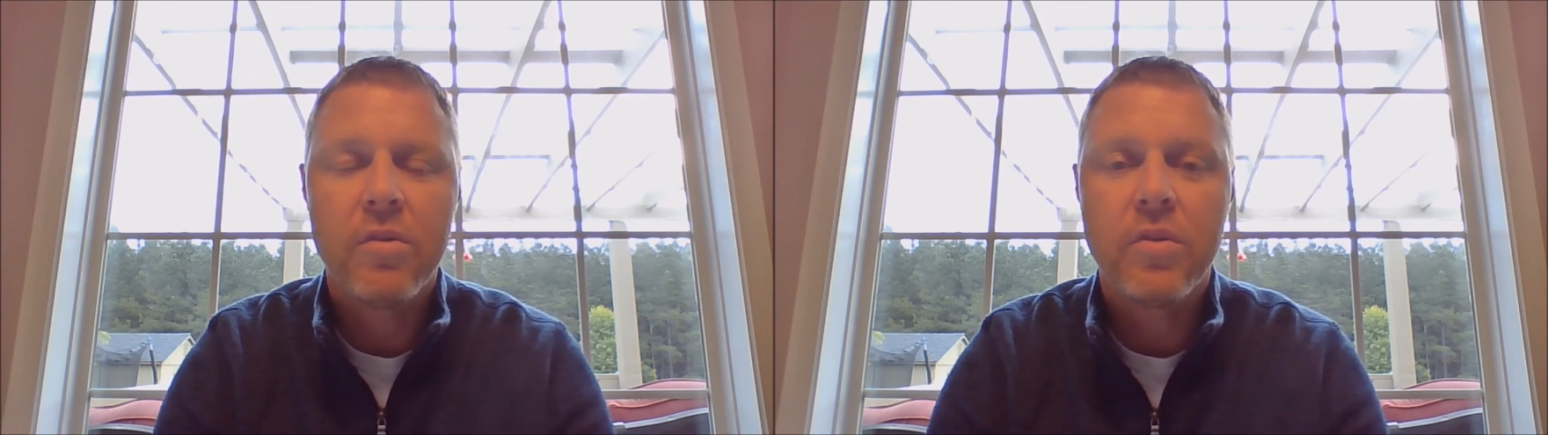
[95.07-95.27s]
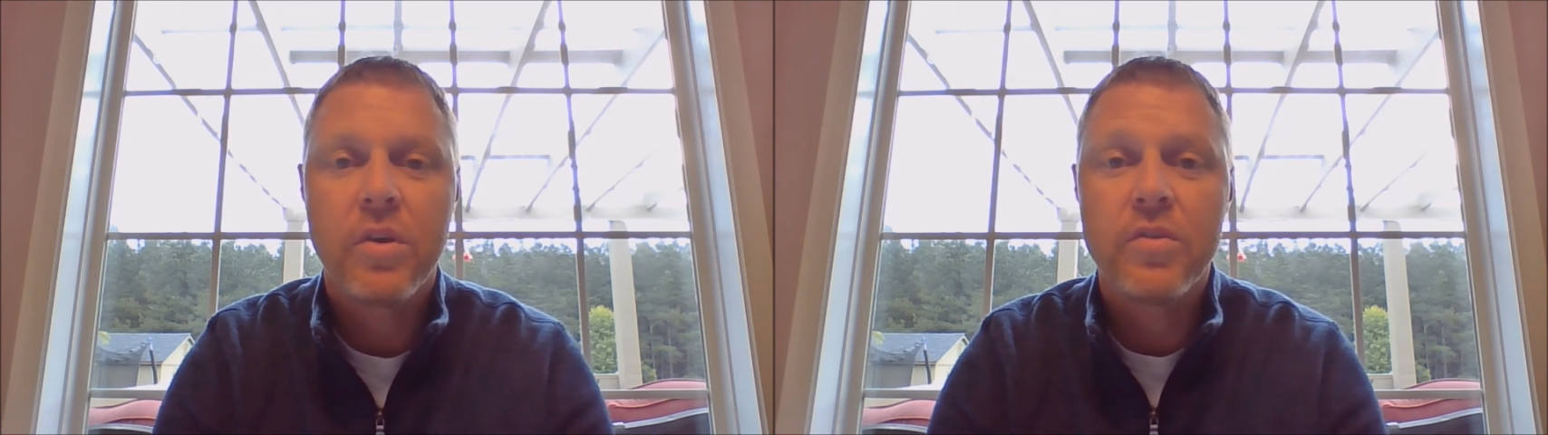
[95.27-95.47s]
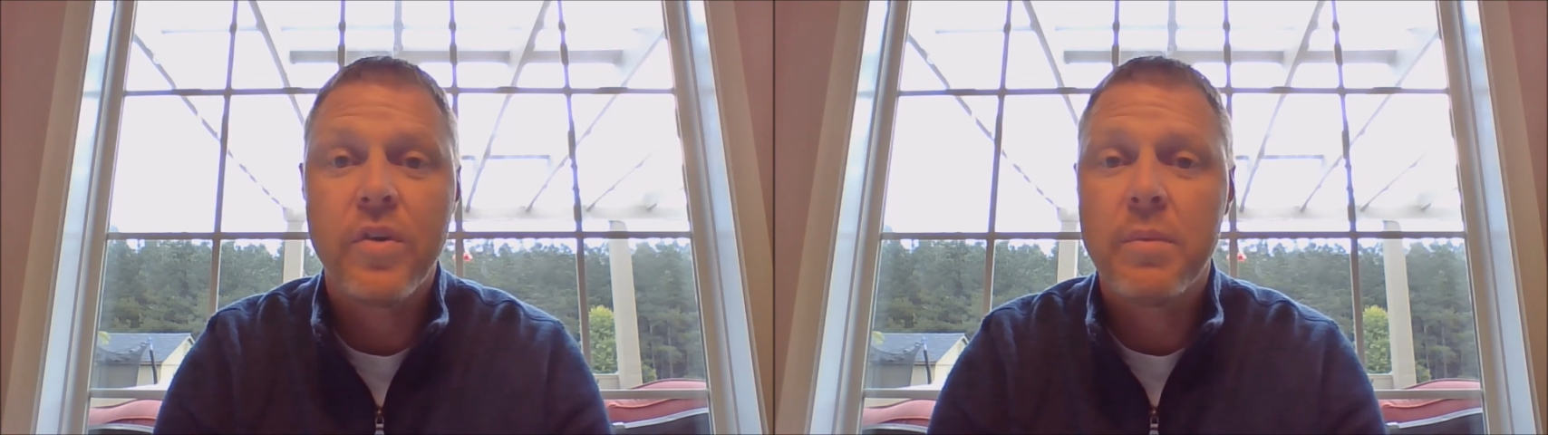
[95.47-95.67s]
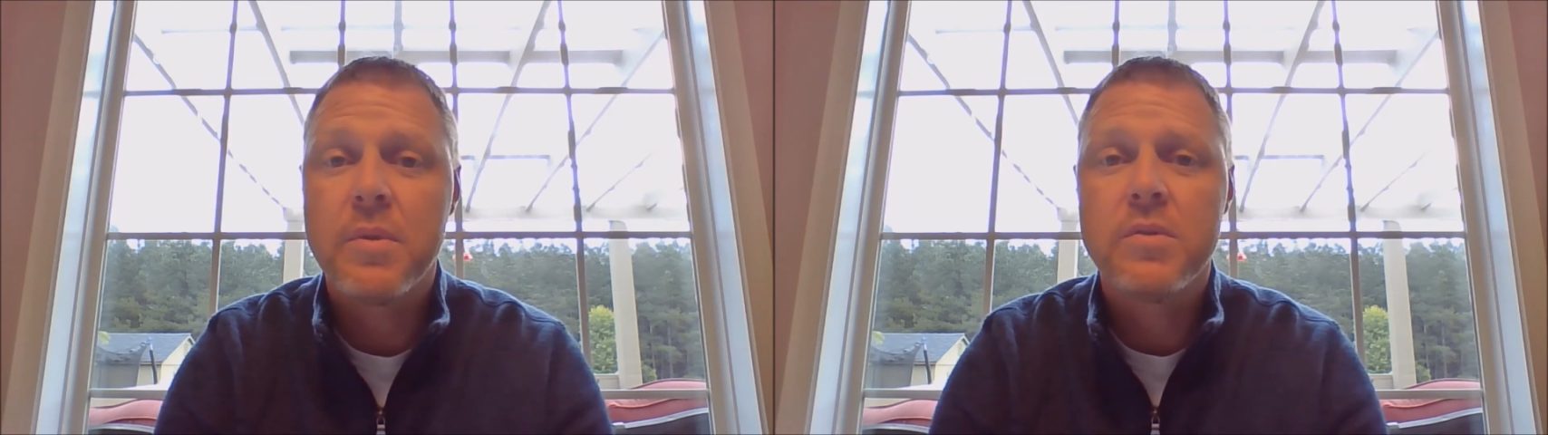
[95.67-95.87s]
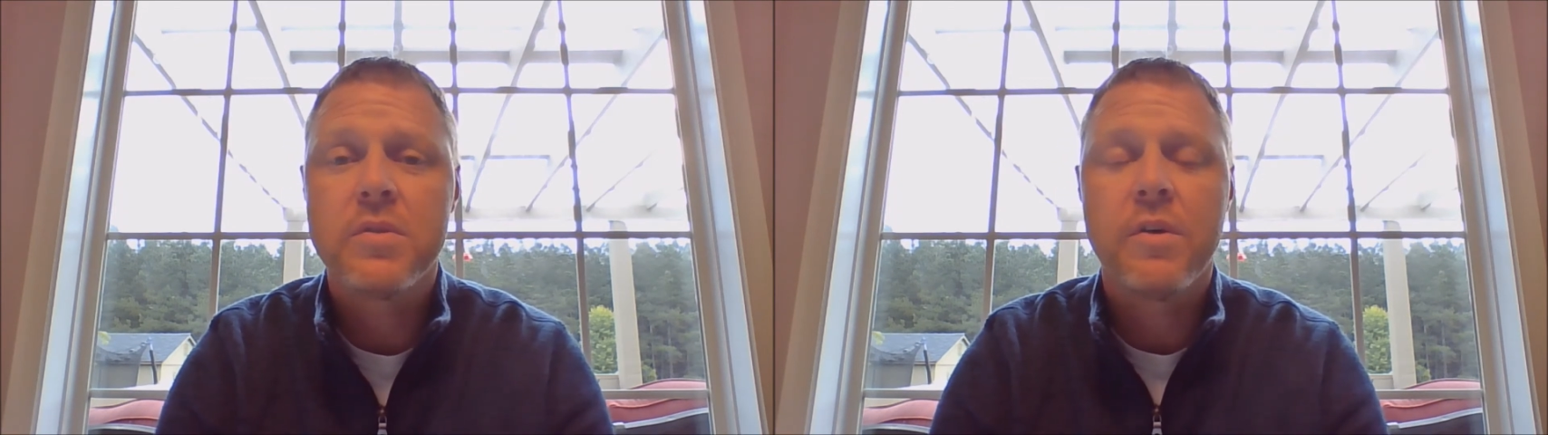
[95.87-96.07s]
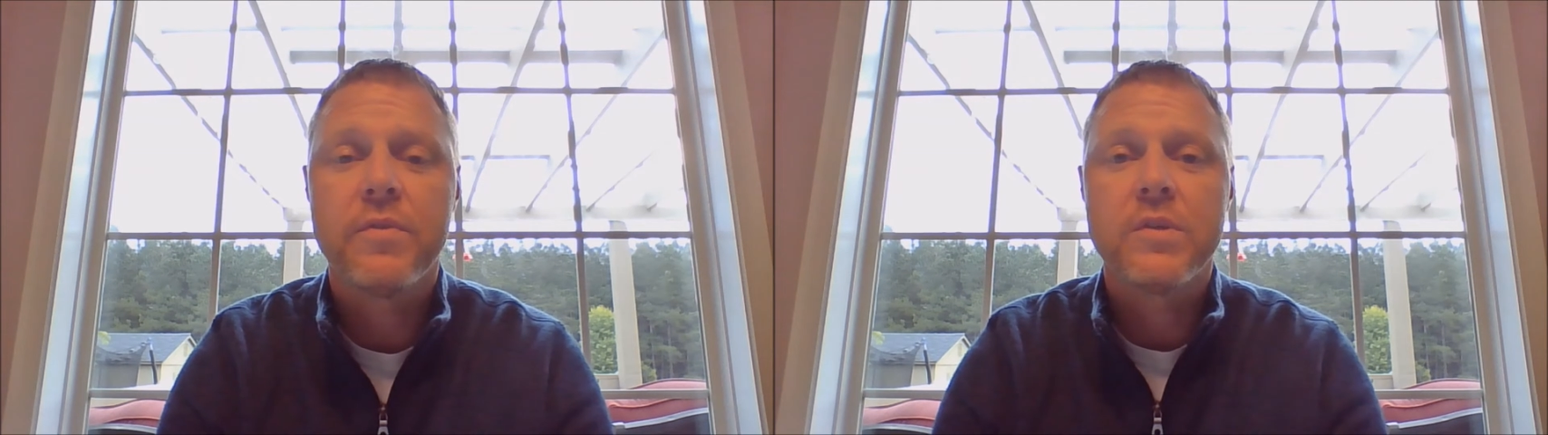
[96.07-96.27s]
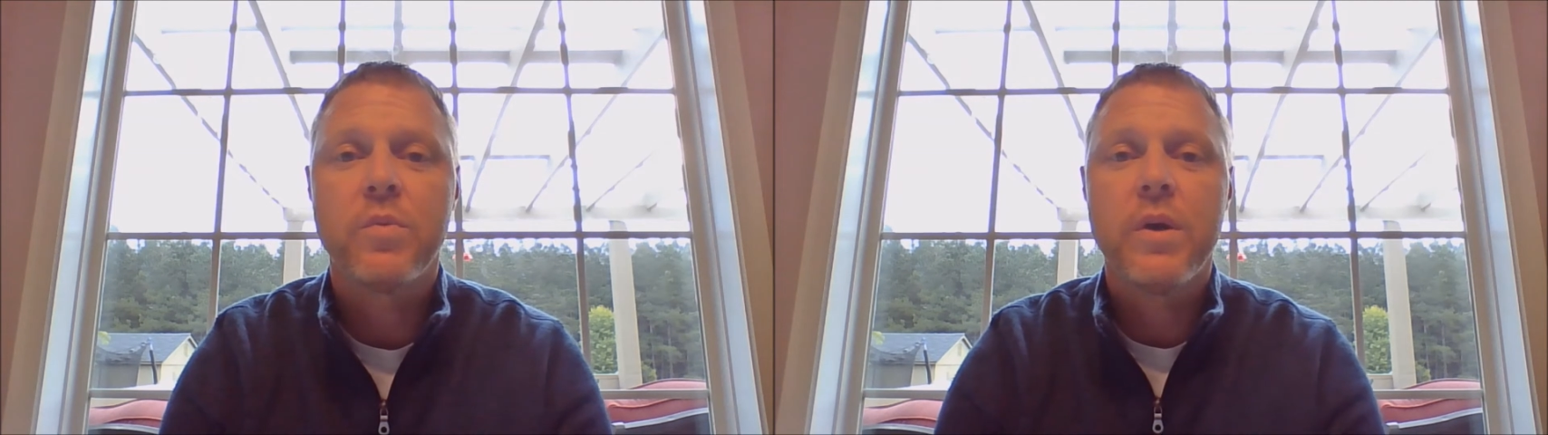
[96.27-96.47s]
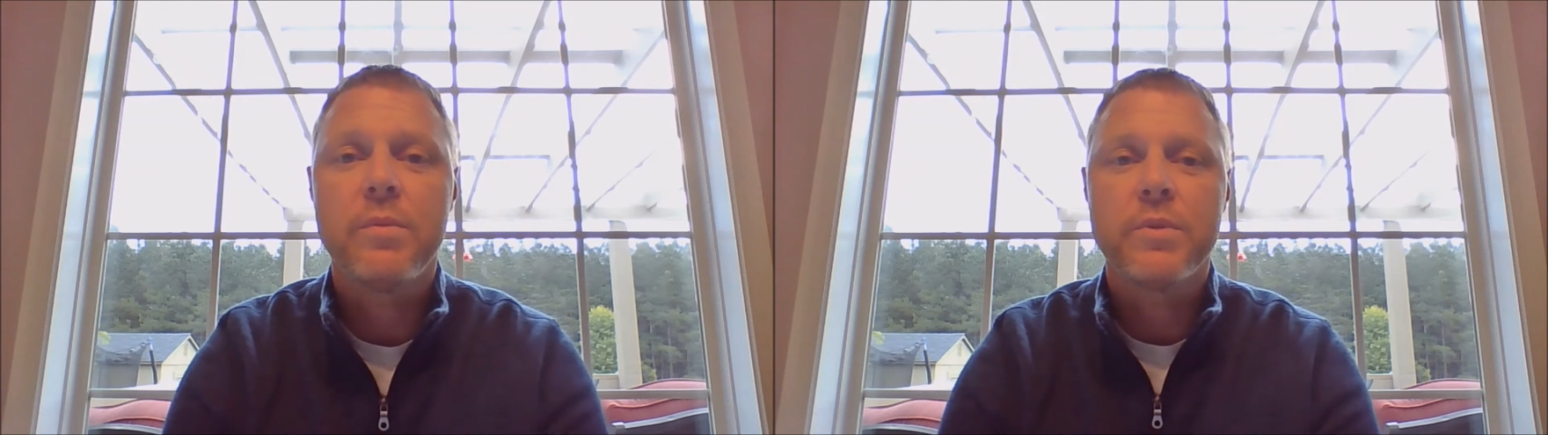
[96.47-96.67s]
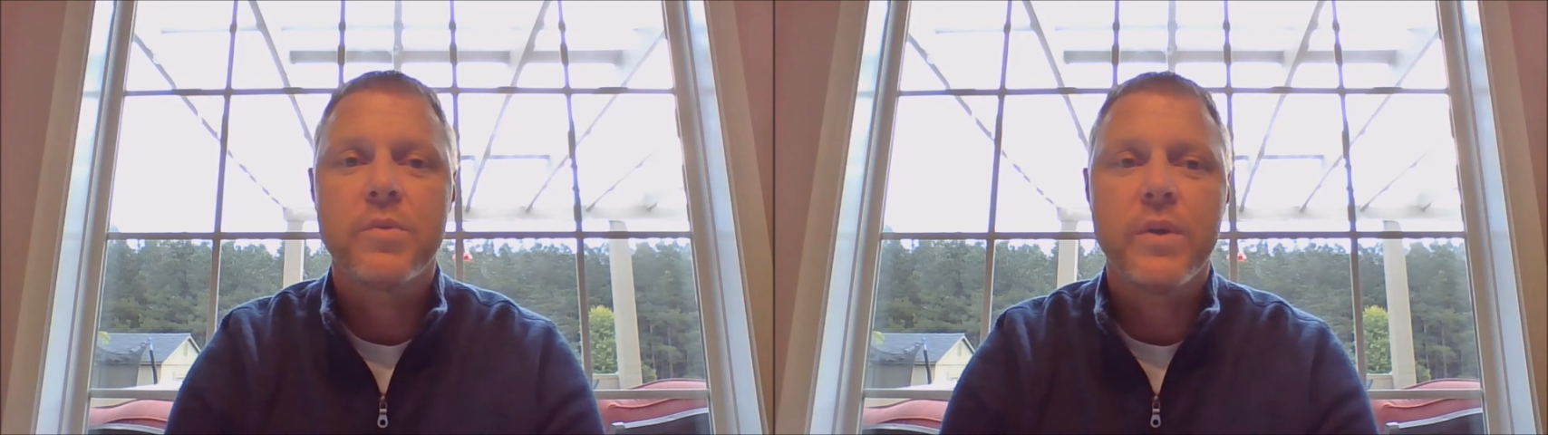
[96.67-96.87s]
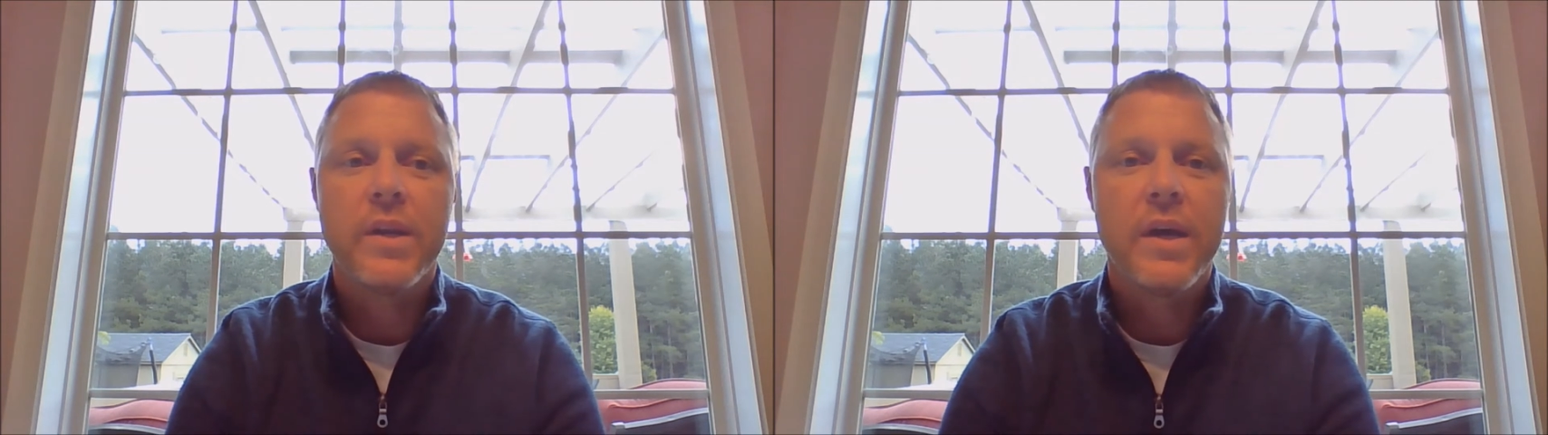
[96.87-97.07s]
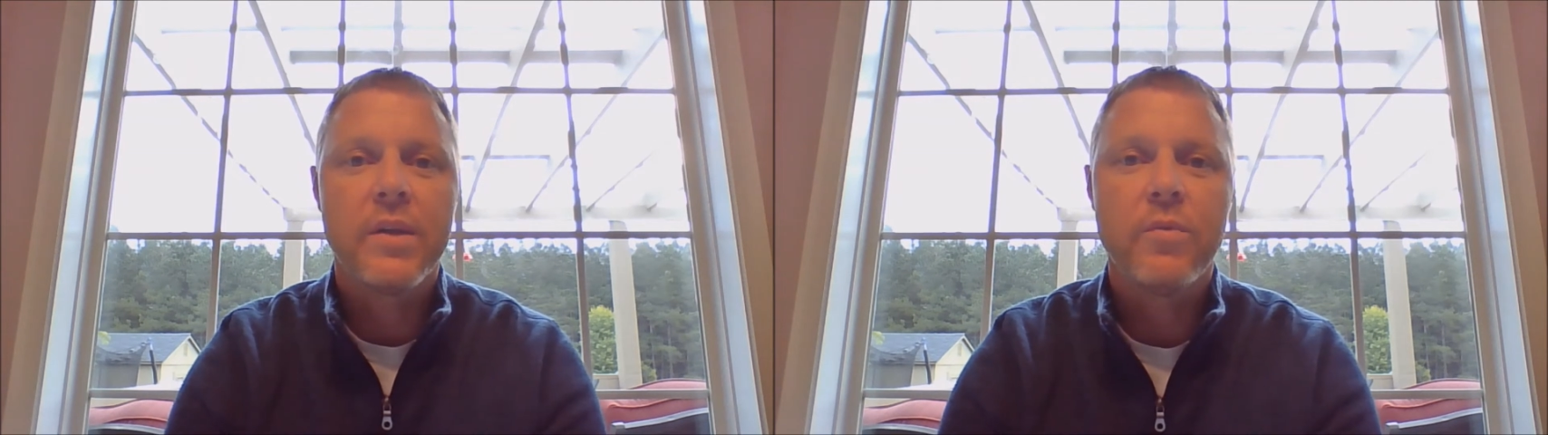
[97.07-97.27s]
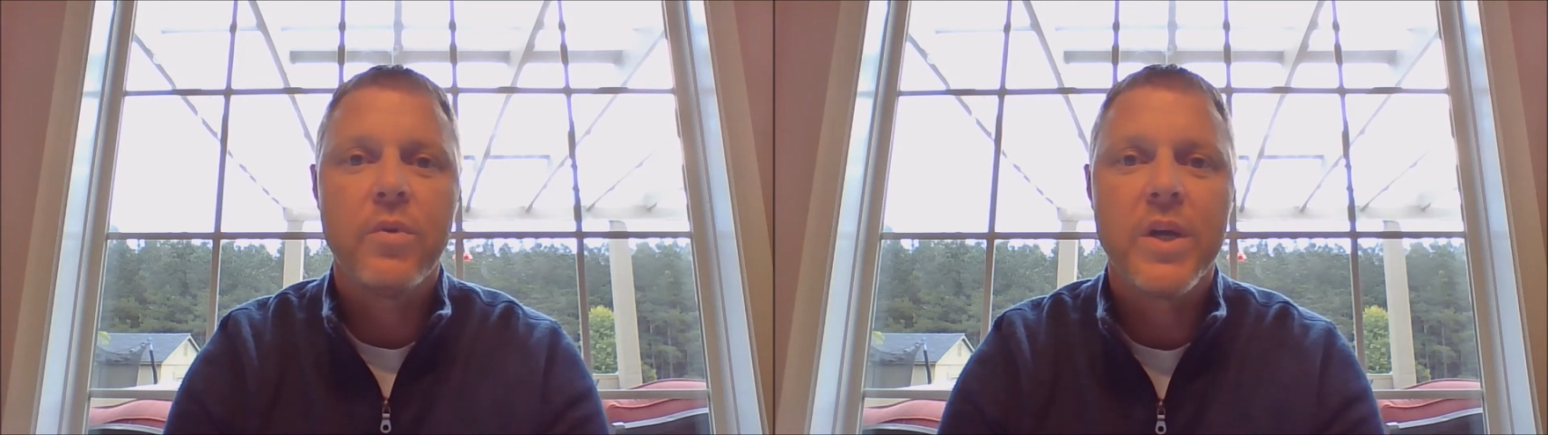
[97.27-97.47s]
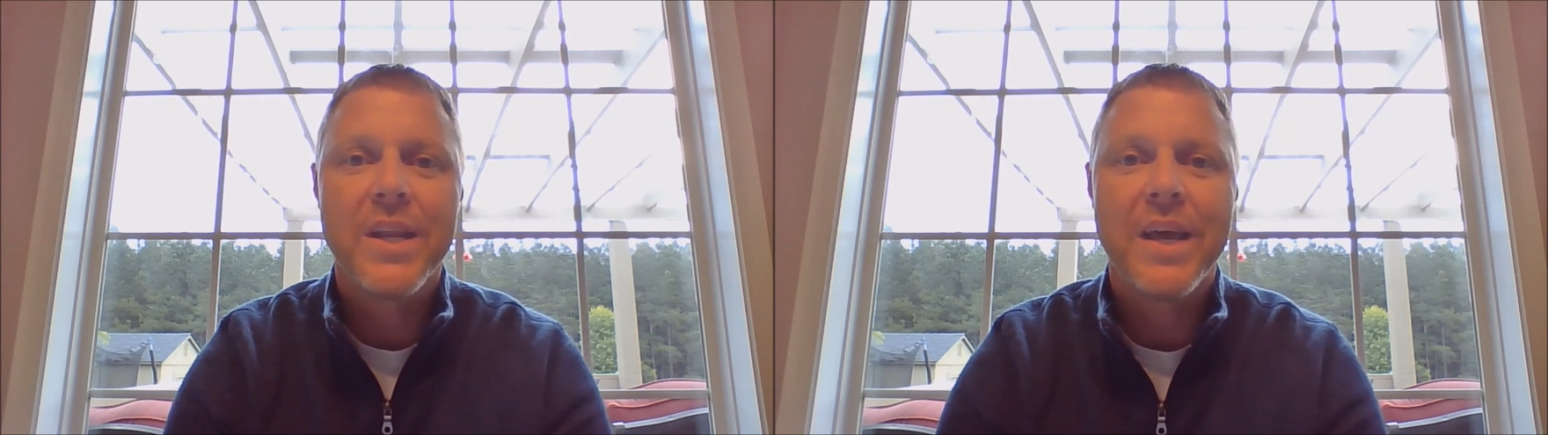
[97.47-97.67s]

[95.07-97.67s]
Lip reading: you can drop those off as well between 9 and 1.